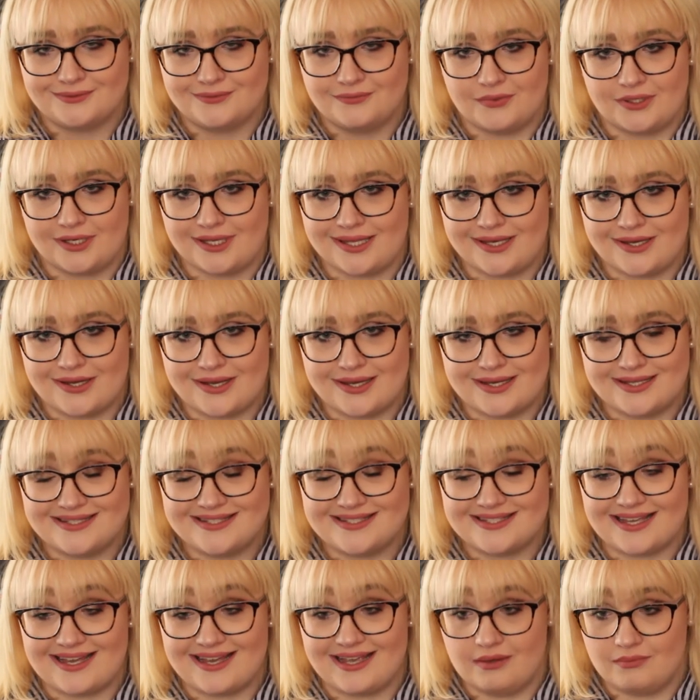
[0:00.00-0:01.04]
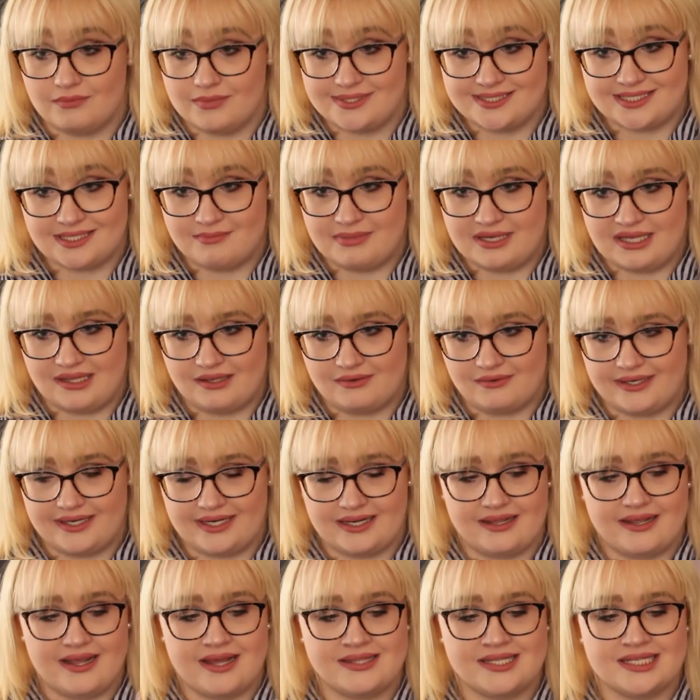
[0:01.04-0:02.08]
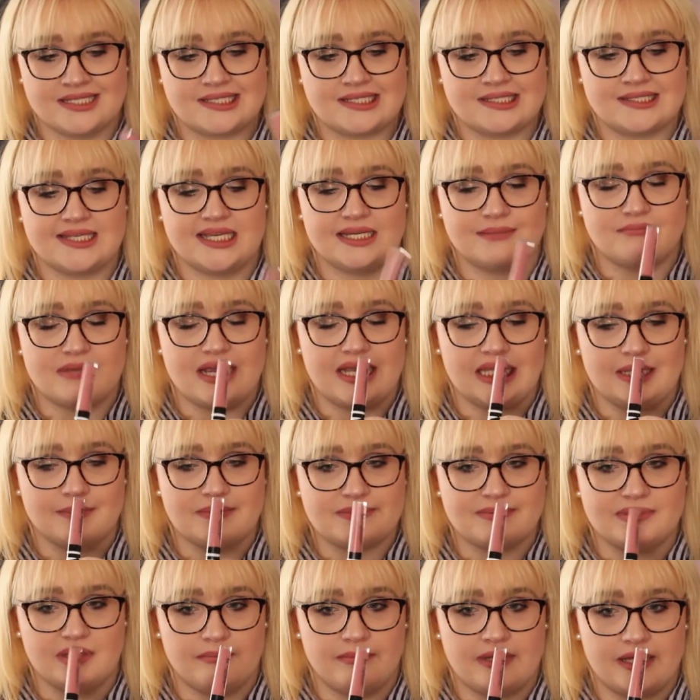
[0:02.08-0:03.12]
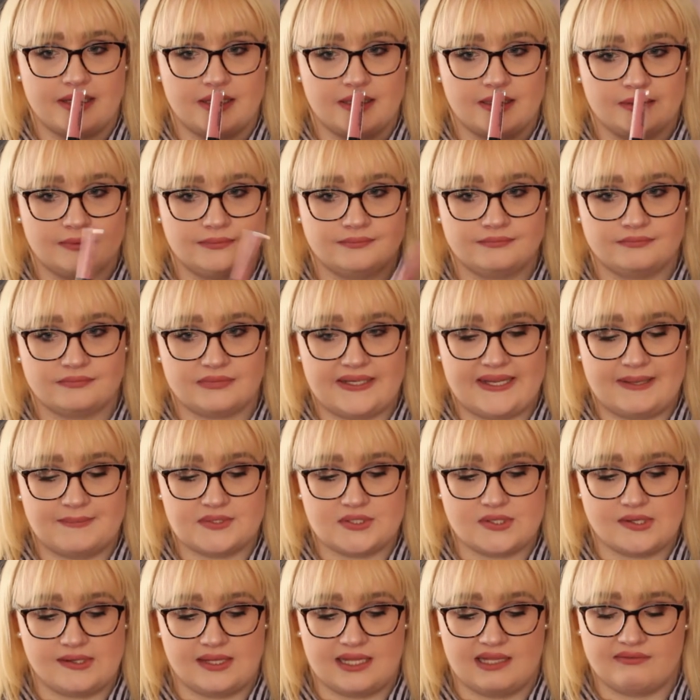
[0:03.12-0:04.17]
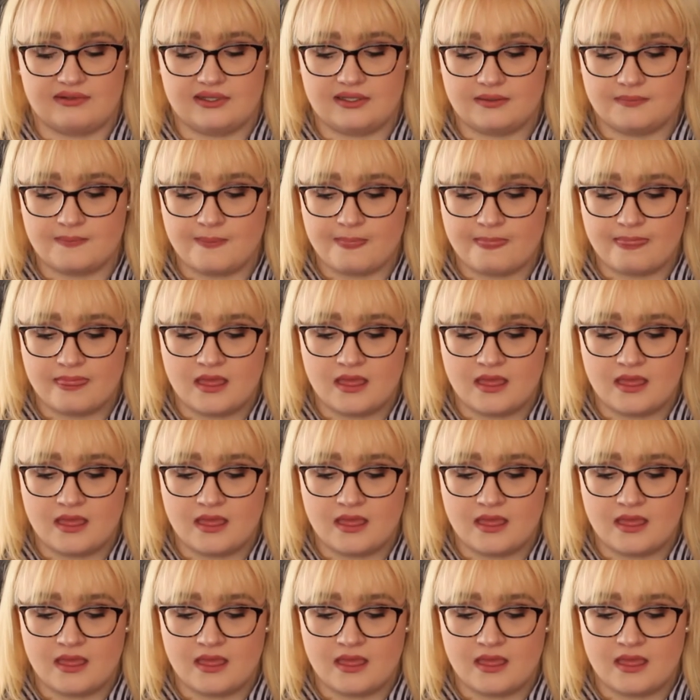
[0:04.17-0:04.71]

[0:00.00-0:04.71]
What are the odds? I was a ballerina. And this is like my lip spit powder. I absolutely love it.